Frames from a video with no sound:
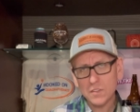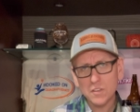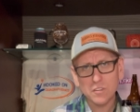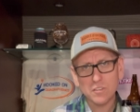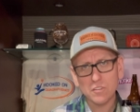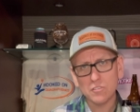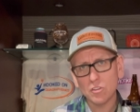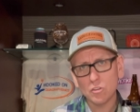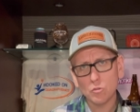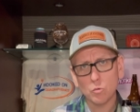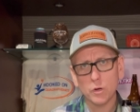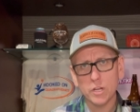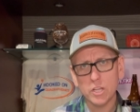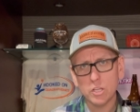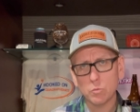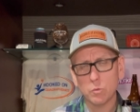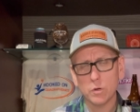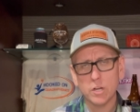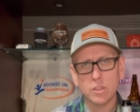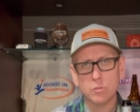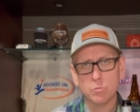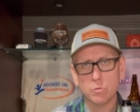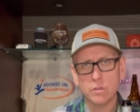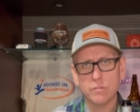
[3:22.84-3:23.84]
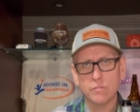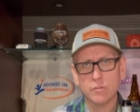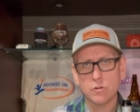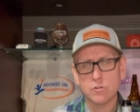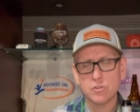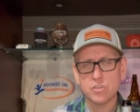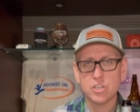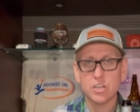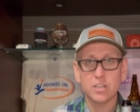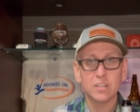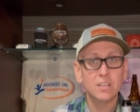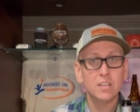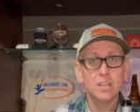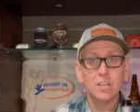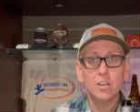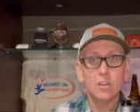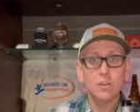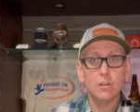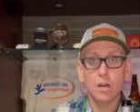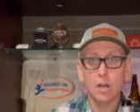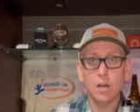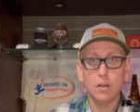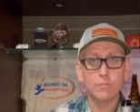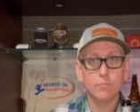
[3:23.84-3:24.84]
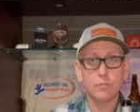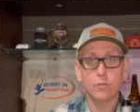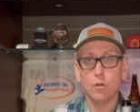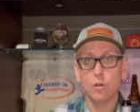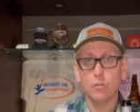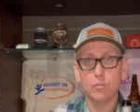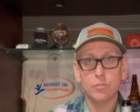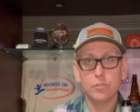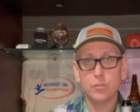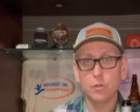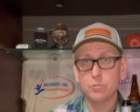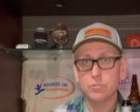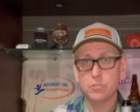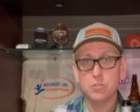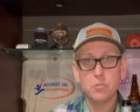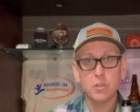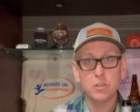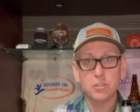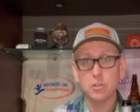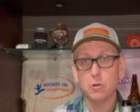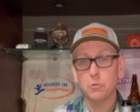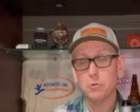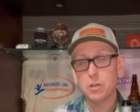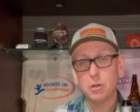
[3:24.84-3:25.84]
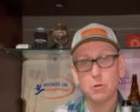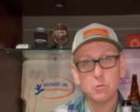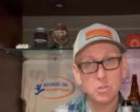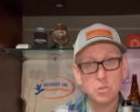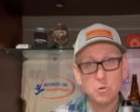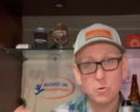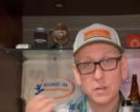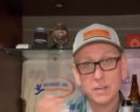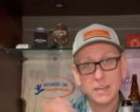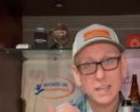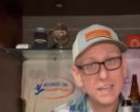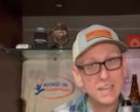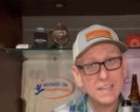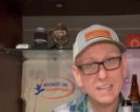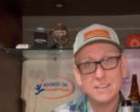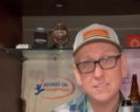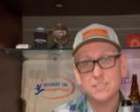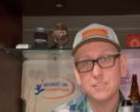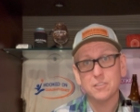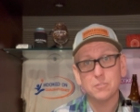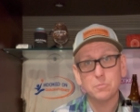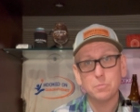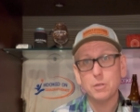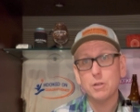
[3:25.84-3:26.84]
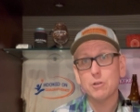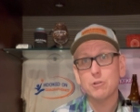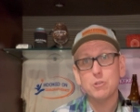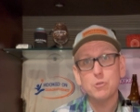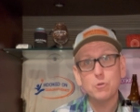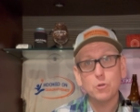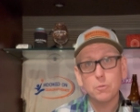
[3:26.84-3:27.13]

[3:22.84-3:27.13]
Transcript: This is a 2023 version. Uh, for all those of you that don't know, you can age this beer.